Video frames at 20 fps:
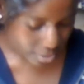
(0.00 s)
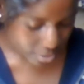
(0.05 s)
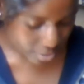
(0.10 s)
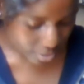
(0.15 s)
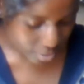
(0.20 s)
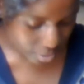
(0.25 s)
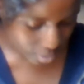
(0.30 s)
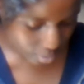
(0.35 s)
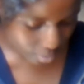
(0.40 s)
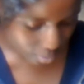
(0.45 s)

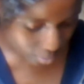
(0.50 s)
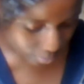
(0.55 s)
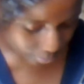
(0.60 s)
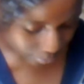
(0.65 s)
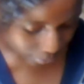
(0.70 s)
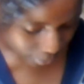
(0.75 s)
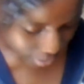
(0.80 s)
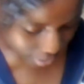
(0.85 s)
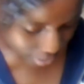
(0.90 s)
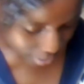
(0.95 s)
So
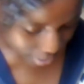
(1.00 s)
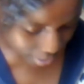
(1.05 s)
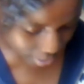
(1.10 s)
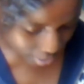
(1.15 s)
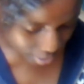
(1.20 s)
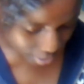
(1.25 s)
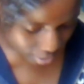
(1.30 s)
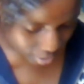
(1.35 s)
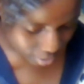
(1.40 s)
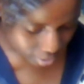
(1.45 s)

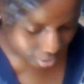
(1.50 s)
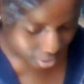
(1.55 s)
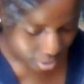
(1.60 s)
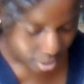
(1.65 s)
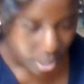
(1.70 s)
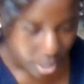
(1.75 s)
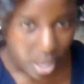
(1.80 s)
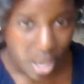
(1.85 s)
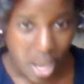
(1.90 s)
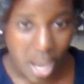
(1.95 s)
here
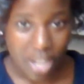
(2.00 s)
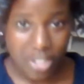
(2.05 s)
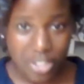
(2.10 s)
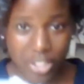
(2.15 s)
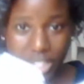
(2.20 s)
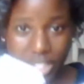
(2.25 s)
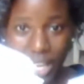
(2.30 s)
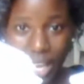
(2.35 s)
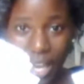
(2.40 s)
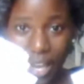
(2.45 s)
I
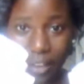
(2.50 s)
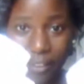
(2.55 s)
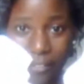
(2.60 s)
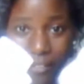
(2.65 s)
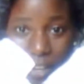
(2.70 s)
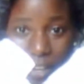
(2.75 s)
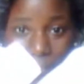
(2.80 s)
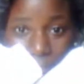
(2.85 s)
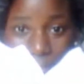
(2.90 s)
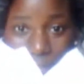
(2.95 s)
just have
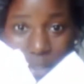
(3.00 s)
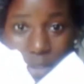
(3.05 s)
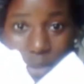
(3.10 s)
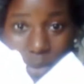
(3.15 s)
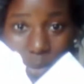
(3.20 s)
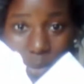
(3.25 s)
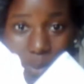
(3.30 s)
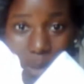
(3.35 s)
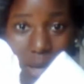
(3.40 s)
a few,